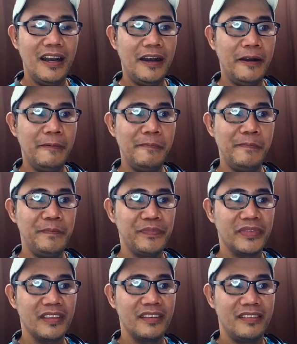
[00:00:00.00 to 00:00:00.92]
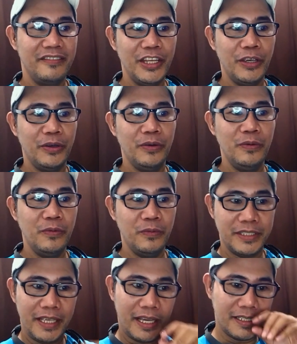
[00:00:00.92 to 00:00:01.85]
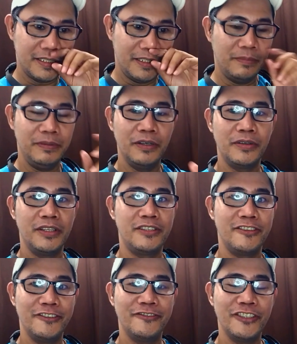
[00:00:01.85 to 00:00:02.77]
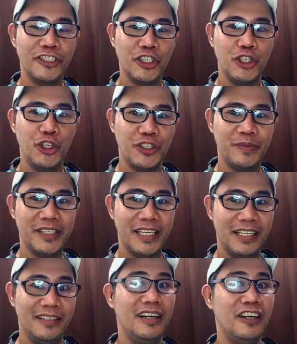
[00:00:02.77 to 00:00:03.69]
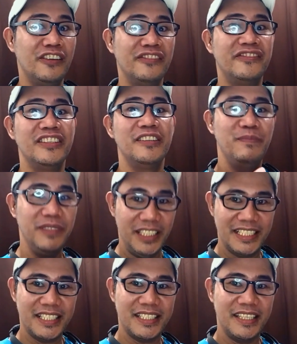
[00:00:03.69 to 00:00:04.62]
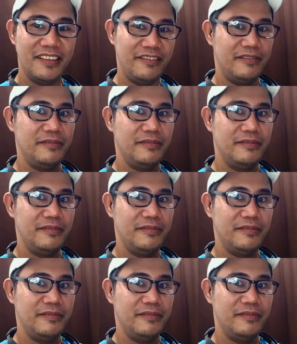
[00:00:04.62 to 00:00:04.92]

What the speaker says: the video was actually uploaded to the official YouTube channel of Bliss,